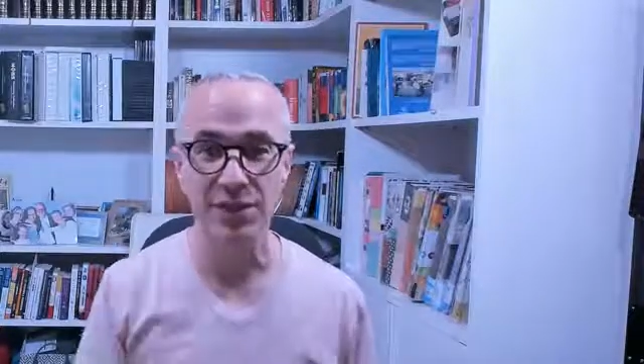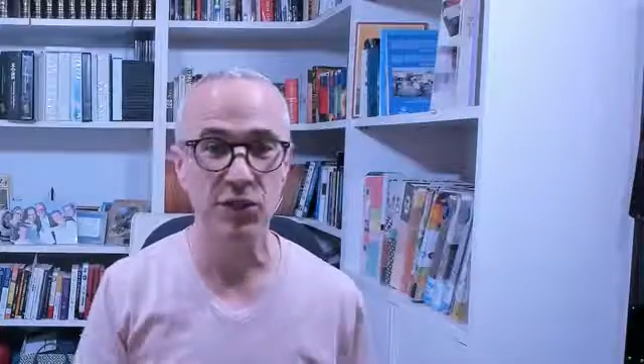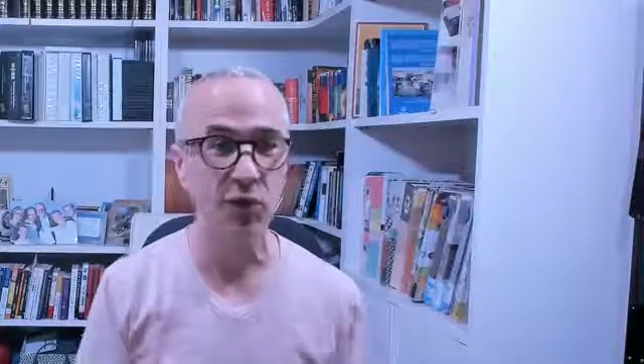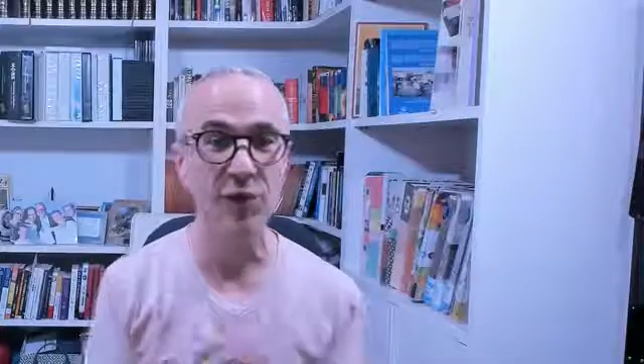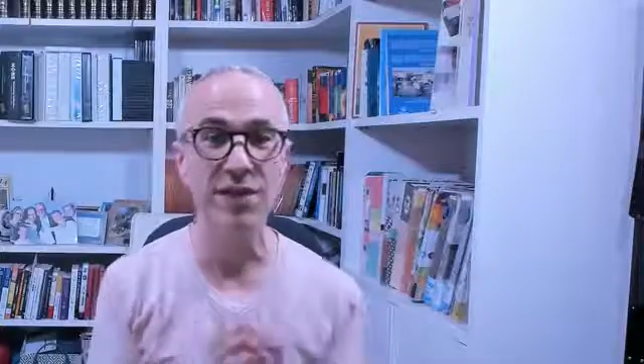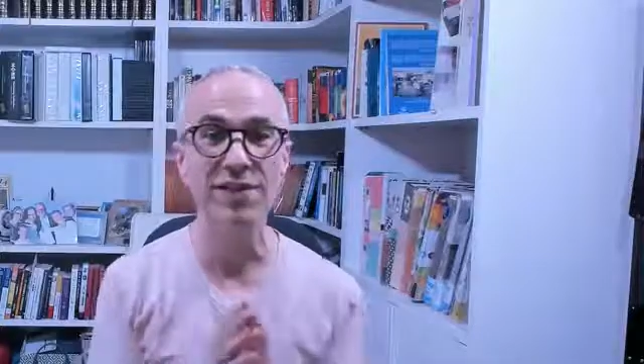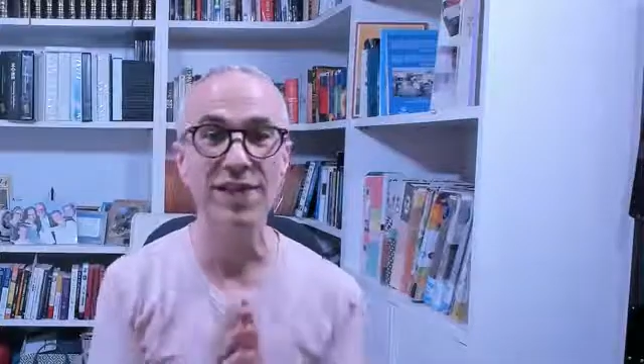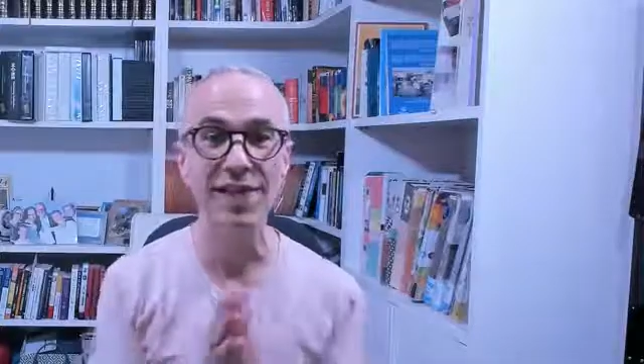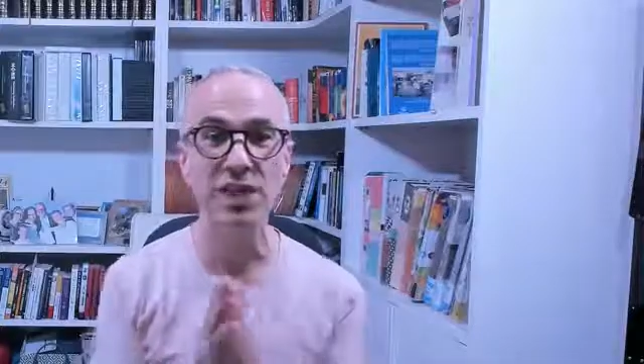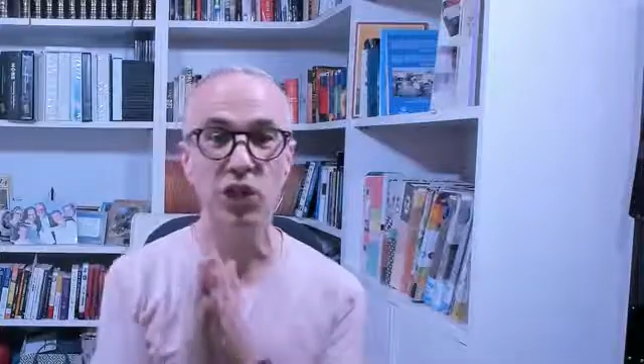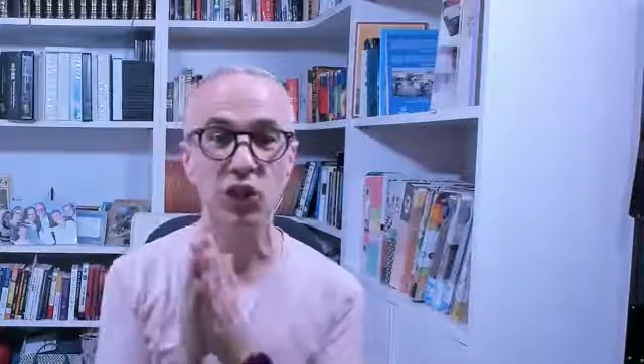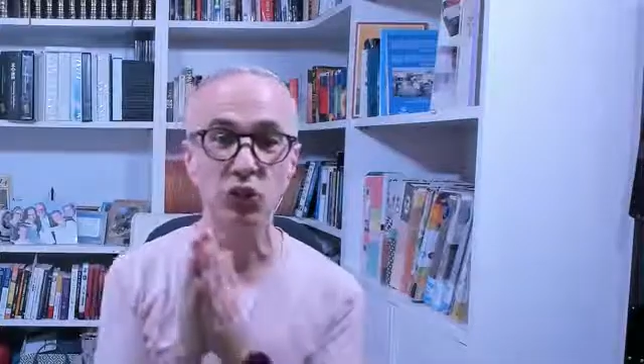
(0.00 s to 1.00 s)
You don't even need
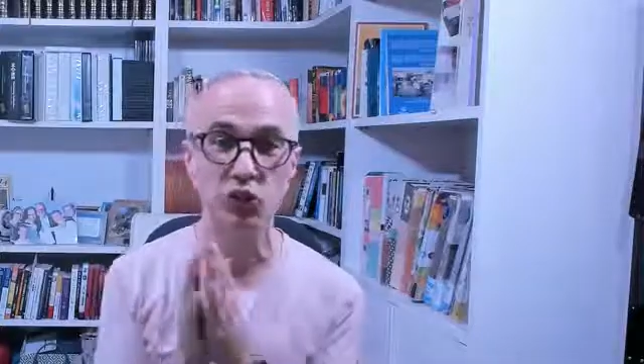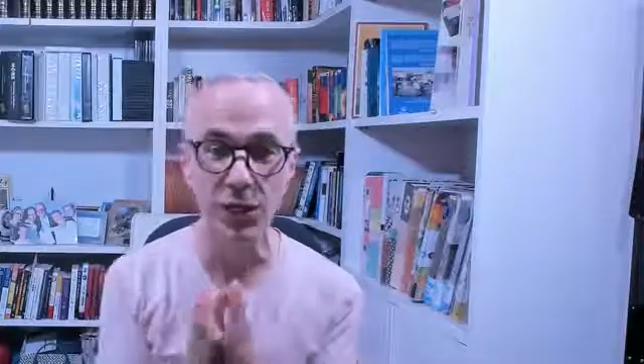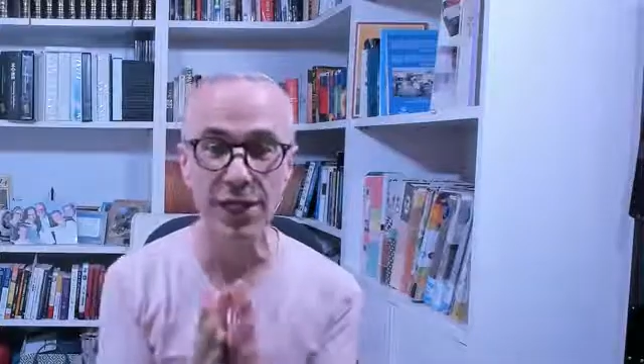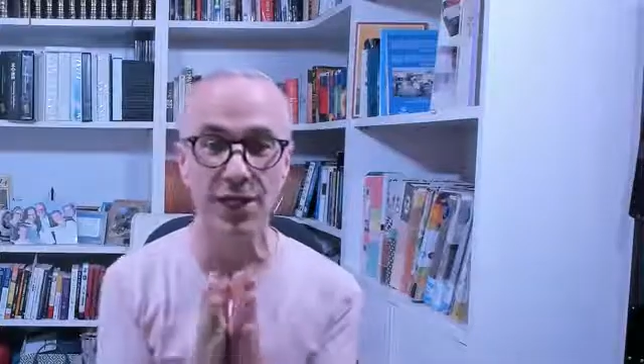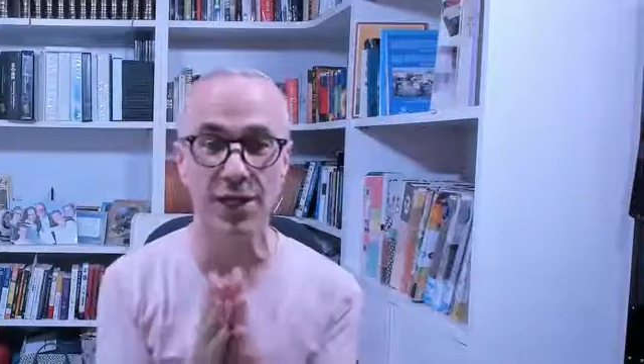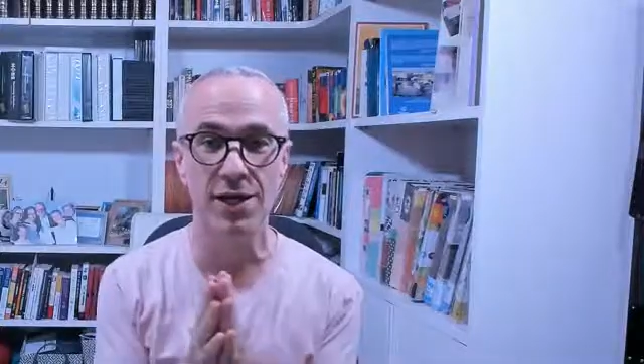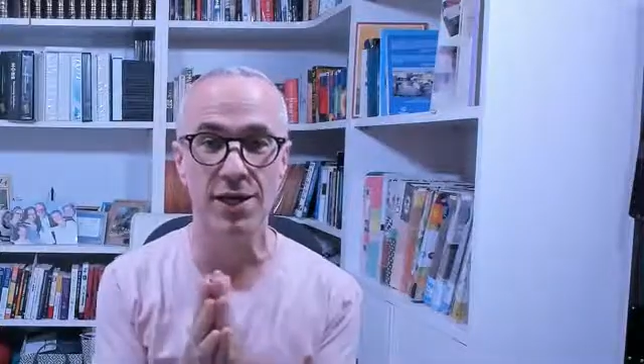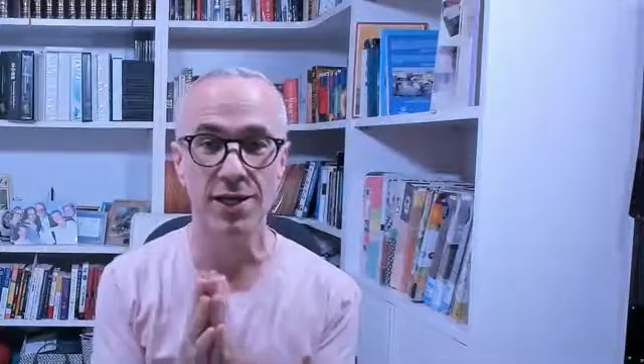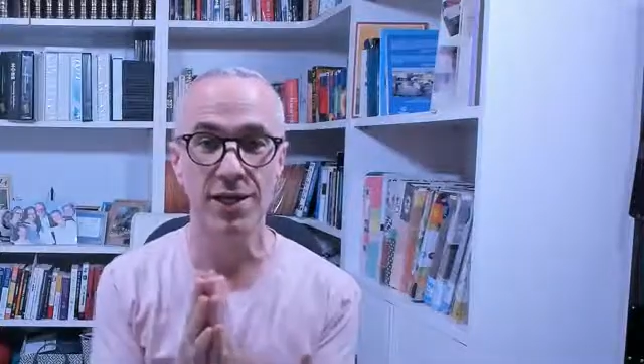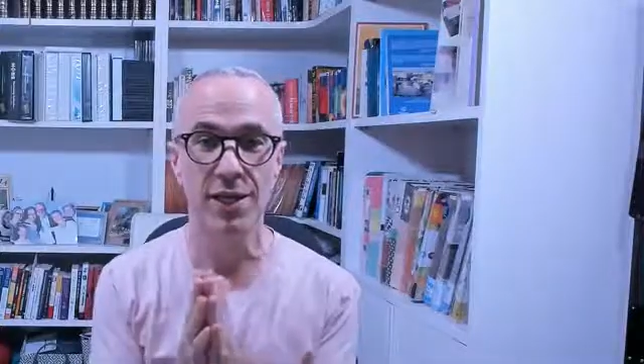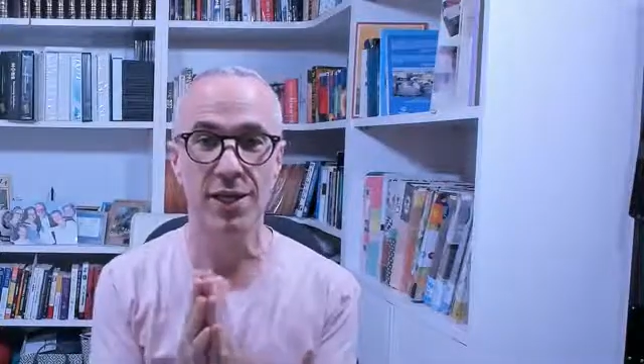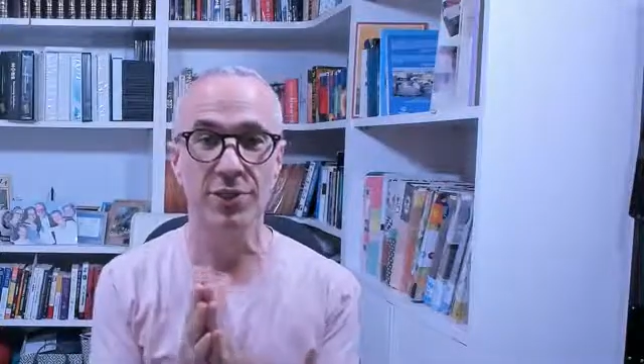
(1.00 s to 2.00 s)
a credit card
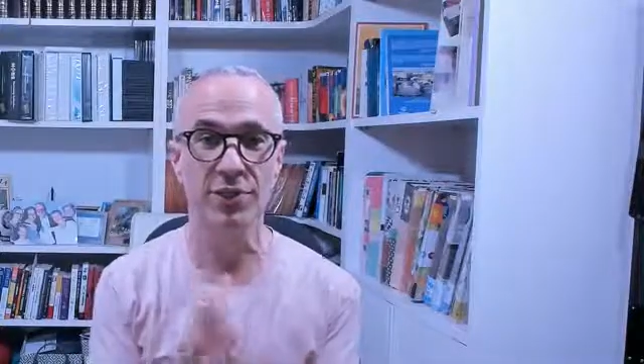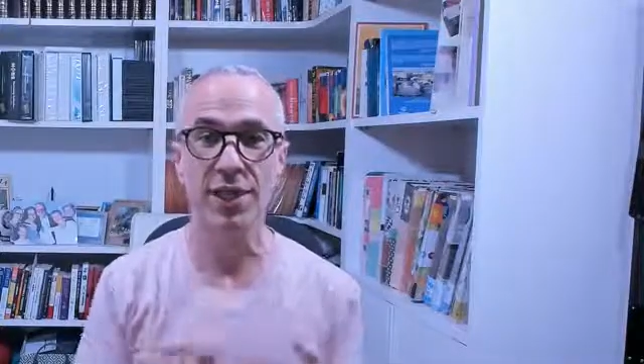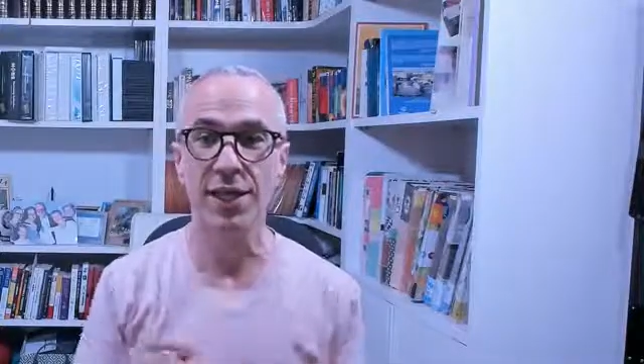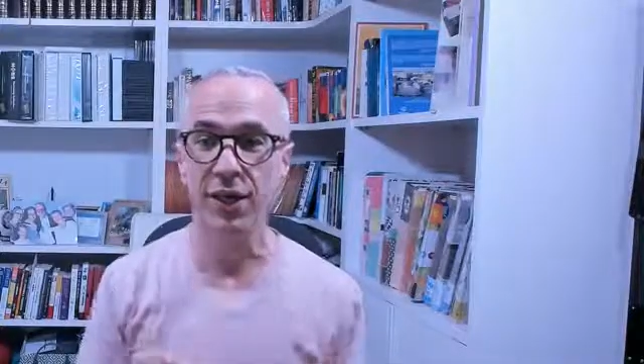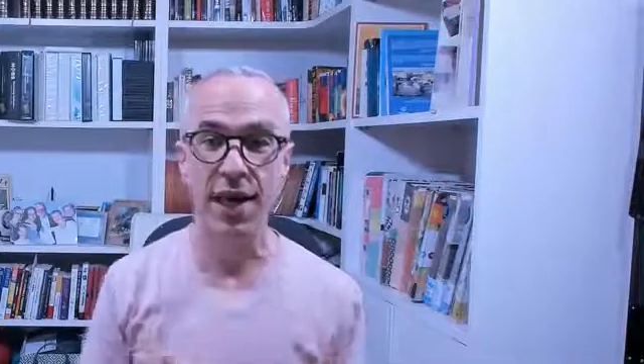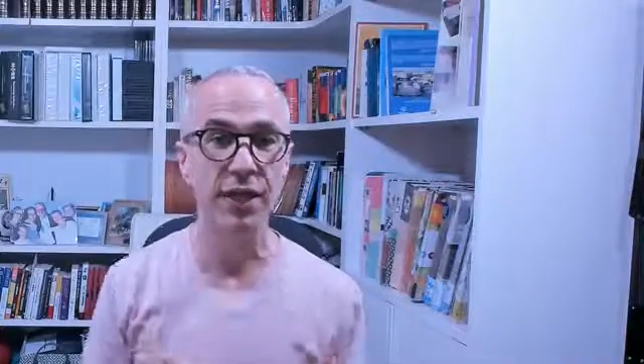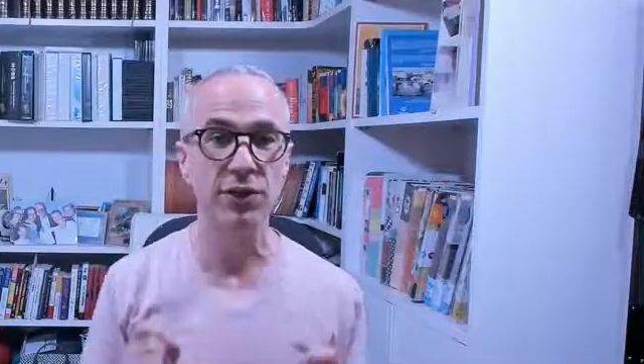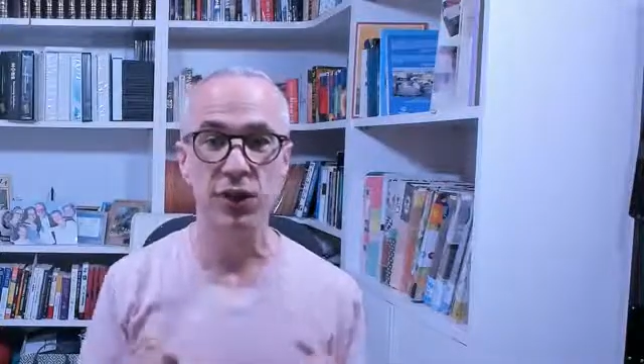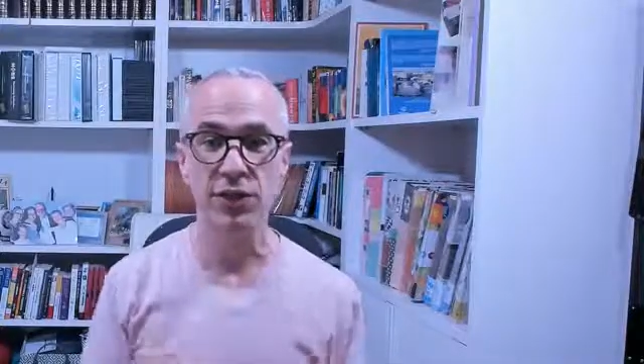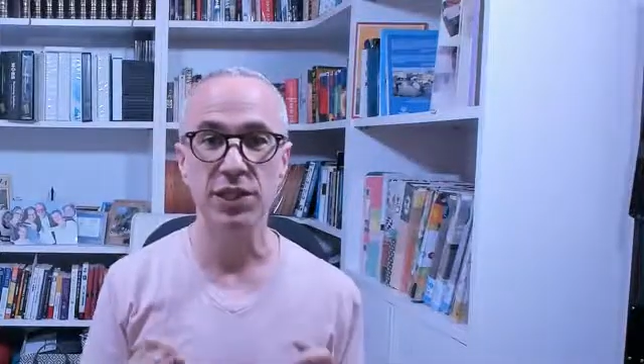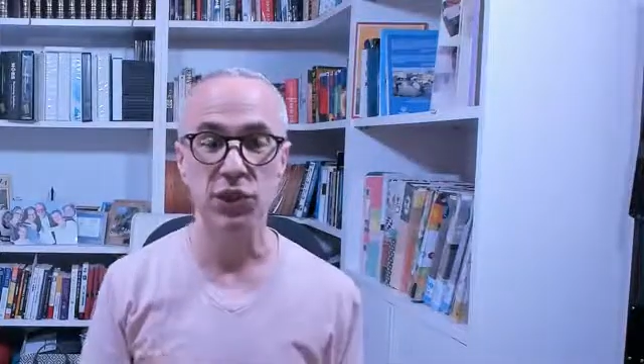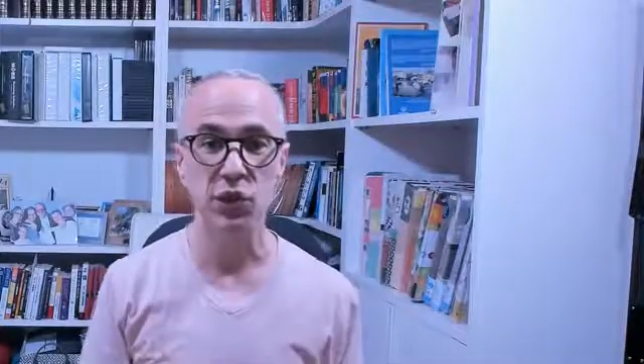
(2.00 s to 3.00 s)
to get your hands on
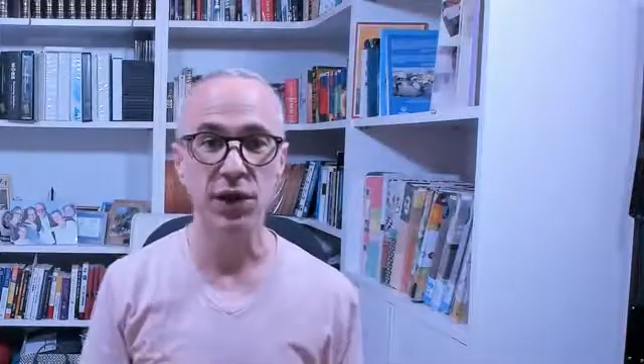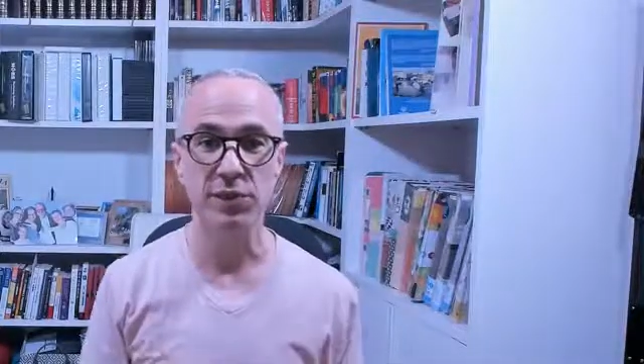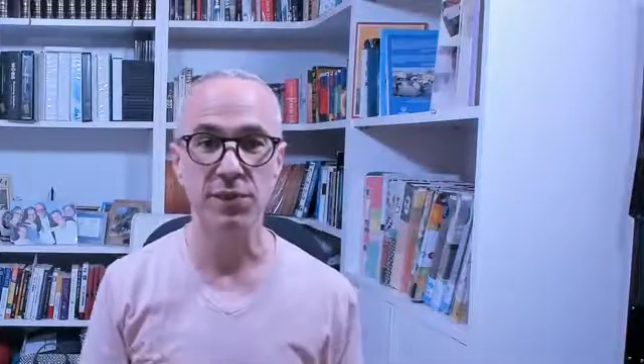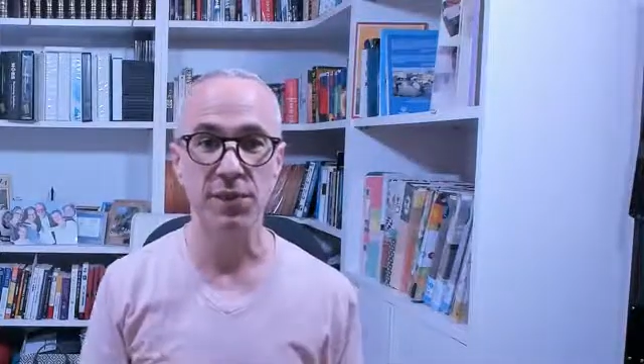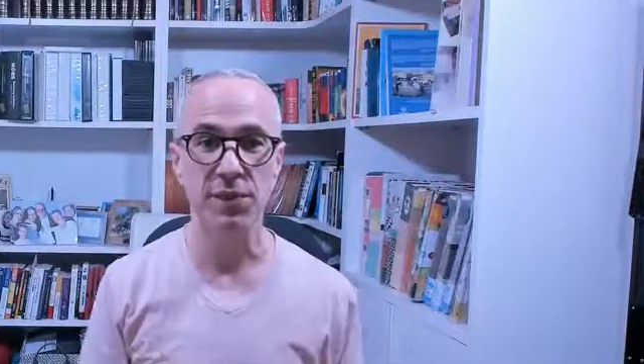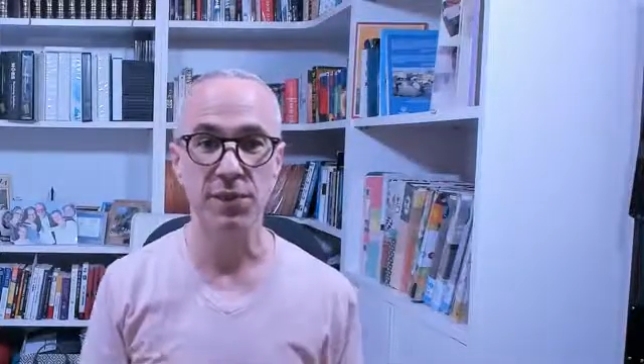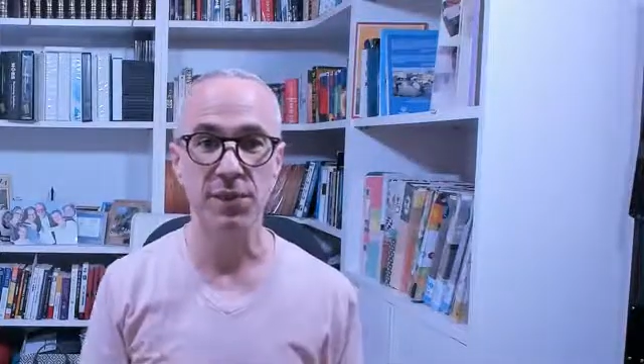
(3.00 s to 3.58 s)
this incredible system.